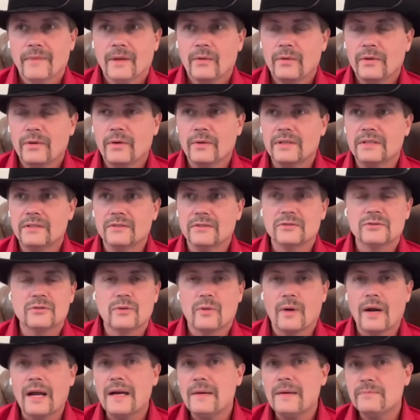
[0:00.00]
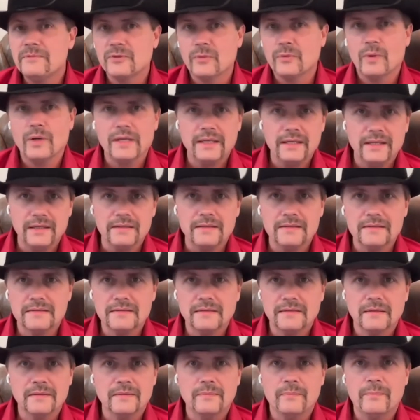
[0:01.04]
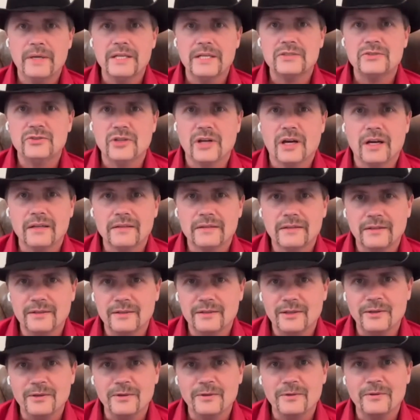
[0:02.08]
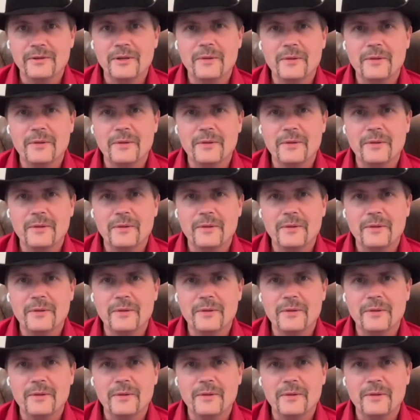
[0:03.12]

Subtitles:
It describes what it is. The best John could do.